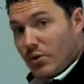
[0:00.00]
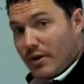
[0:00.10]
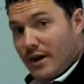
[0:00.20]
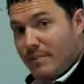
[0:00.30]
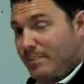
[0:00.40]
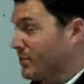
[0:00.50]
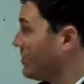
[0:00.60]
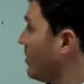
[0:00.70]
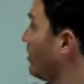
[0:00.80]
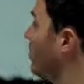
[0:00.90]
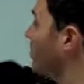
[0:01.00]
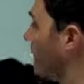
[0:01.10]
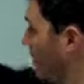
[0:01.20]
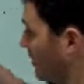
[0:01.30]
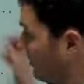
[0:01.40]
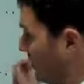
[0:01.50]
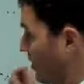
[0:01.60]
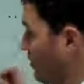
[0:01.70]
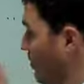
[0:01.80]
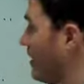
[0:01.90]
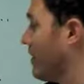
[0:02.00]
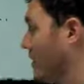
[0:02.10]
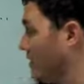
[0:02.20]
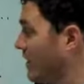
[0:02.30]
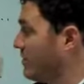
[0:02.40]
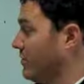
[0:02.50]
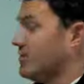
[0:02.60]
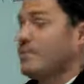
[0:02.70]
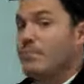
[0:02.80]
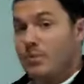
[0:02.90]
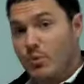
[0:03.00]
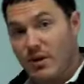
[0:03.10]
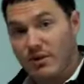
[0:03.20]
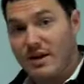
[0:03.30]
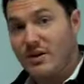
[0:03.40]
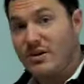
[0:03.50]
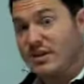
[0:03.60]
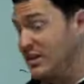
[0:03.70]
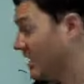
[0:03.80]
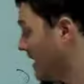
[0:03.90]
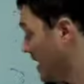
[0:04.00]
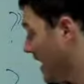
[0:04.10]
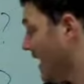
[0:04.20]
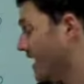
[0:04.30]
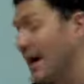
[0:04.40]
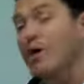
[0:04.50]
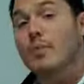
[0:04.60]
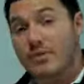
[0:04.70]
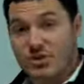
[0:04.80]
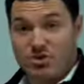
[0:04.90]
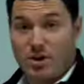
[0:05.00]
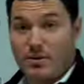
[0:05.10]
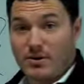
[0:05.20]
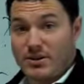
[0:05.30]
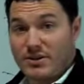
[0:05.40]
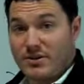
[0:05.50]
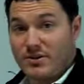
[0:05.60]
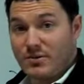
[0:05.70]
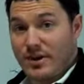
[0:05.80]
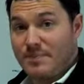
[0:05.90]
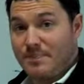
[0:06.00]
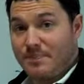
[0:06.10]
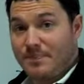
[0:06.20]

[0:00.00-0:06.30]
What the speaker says: okay? So where are the cucumbers? Where are the carrots? And how about the strawberries, okay?